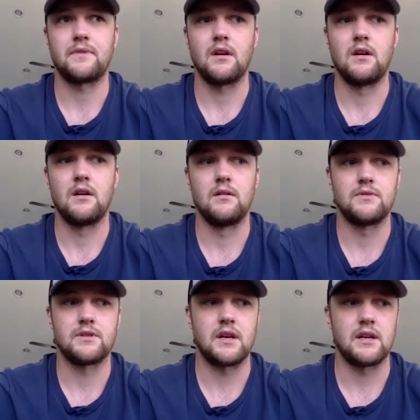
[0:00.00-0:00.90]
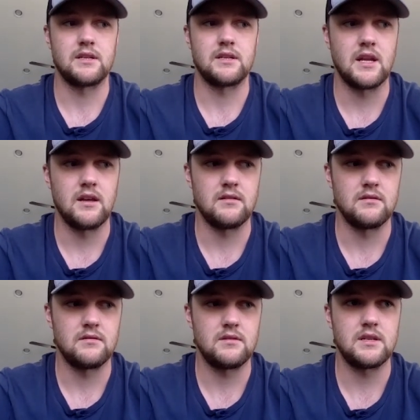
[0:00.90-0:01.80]
um, just kind of
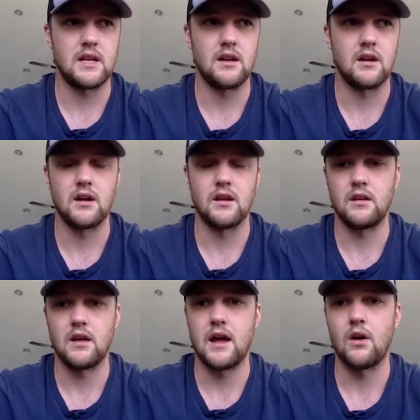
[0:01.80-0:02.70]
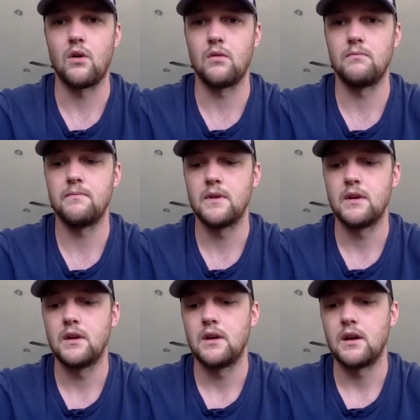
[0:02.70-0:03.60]
staying staying on it at home.
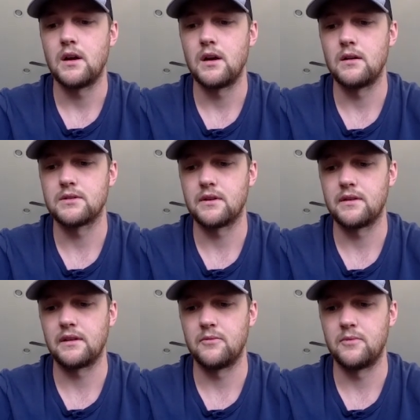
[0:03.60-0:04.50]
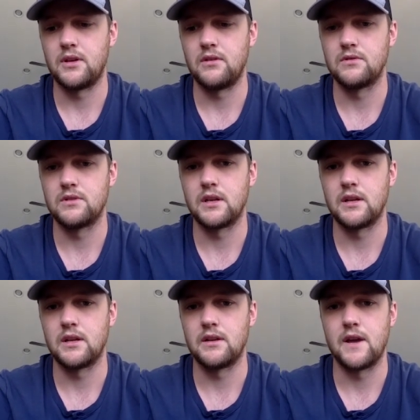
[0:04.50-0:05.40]
Uh, so I think that would be huge getting
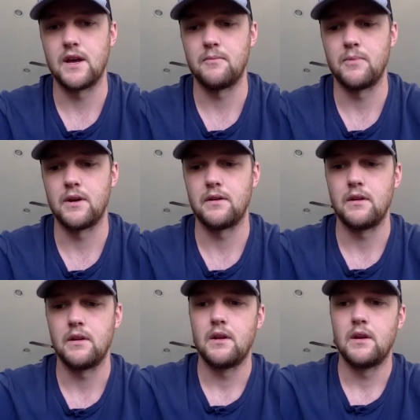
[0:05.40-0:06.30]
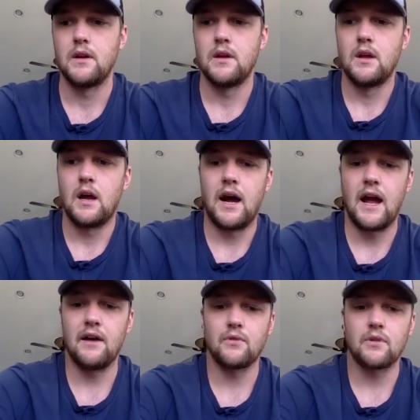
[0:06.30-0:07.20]
in the van. But I
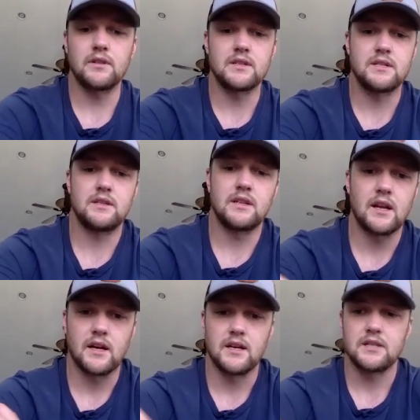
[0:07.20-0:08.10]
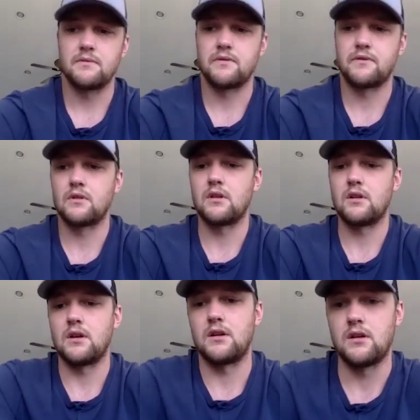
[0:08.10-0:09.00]
have worked on synthetic ice
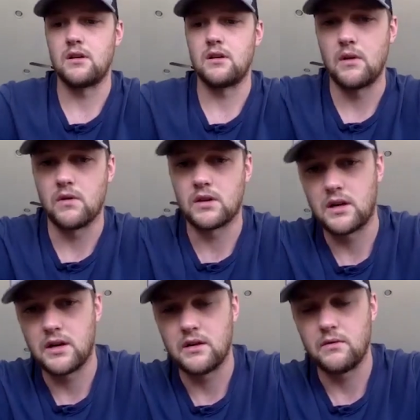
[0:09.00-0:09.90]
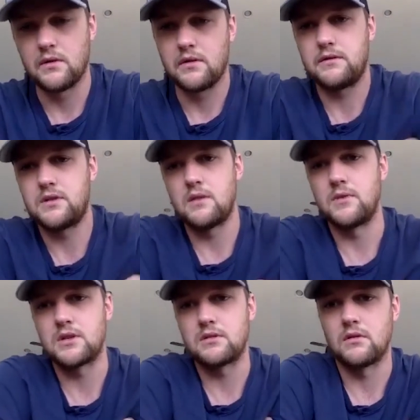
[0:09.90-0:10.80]
before. Um, I worked on it with Jamie
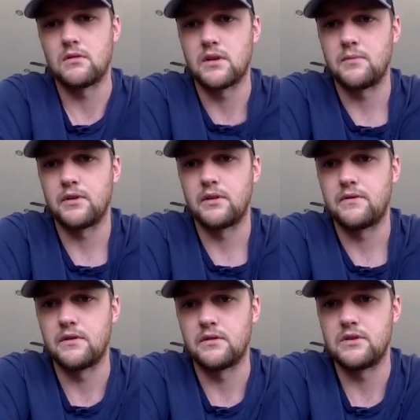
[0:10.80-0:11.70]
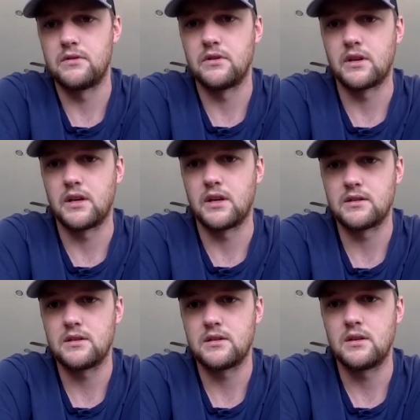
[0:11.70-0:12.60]
Storr when I played for the Junior
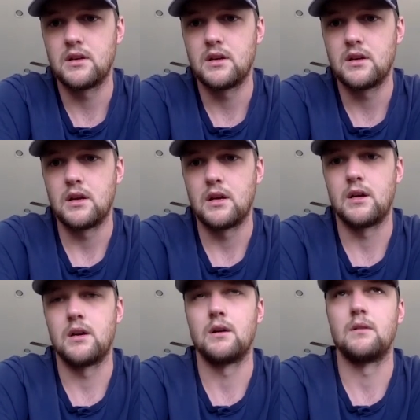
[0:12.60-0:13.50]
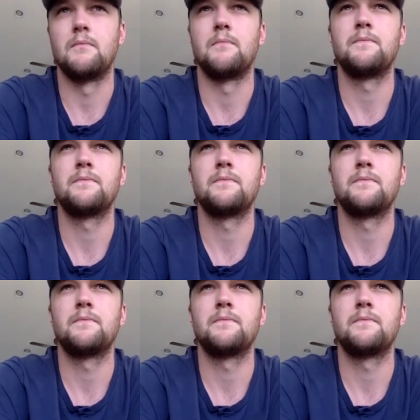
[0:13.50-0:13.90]
Kings, um,